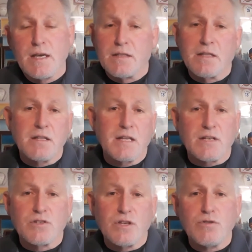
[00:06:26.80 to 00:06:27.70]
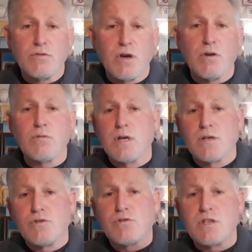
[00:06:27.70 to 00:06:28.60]
then the next thing you know,
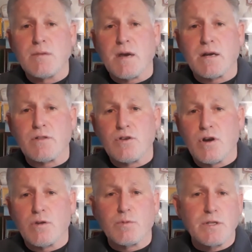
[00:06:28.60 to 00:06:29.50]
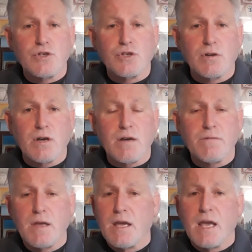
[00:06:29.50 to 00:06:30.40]
you see him out on the yard with his shirt
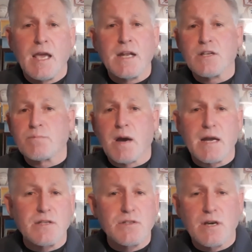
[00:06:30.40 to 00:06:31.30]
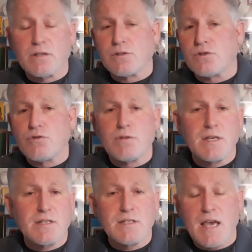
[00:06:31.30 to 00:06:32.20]
off and his body's telling you the
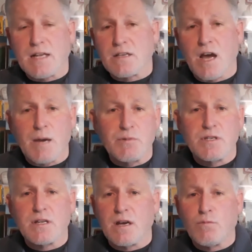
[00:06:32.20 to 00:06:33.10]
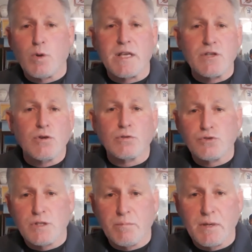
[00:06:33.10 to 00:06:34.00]
exact opposite of what he told
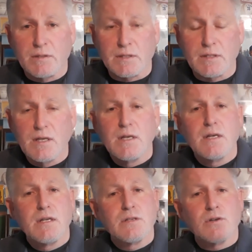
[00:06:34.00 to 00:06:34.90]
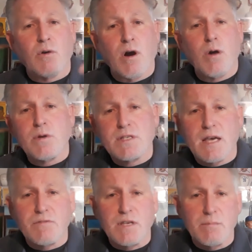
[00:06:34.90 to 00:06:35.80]
you in the building. So always
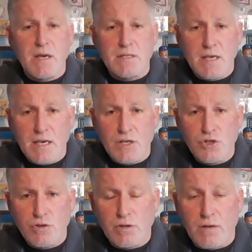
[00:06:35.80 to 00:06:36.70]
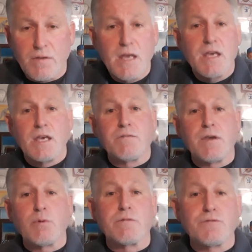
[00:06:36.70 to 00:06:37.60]
have the inmate take his shirt off. If
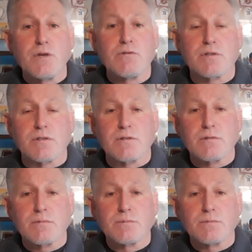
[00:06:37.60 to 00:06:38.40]
he refuses,